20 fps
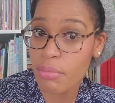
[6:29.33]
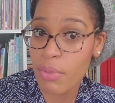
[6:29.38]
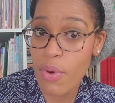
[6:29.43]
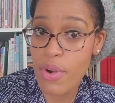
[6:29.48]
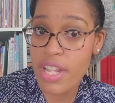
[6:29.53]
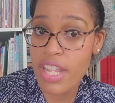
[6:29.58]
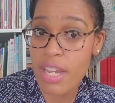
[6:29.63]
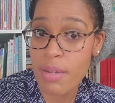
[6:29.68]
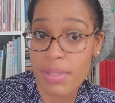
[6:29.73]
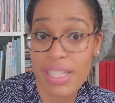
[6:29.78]
board
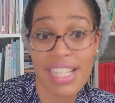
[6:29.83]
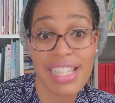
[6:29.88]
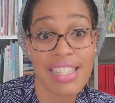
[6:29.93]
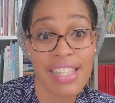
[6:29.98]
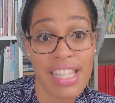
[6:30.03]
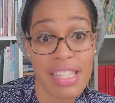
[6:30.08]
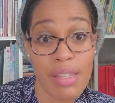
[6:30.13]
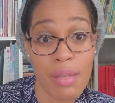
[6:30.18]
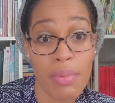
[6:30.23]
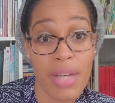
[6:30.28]
in here, because
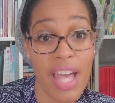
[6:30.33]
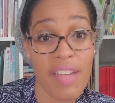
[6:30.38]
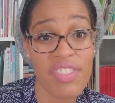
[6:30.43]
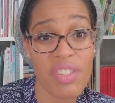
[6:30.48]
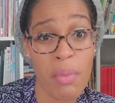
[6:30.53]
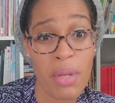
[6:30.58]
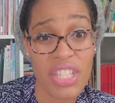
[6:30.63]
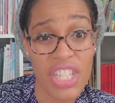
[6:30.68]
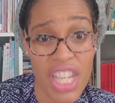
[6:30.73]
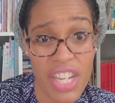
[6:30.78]
these people have so
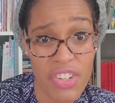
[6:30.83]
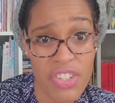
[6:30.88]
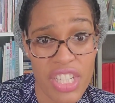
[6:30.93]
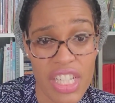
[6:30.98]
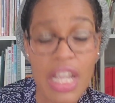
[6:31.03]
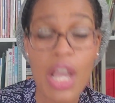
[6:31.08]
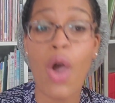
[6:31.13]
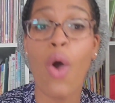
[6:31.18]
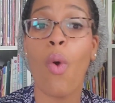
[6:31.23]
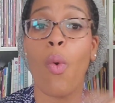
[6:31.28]
much energy.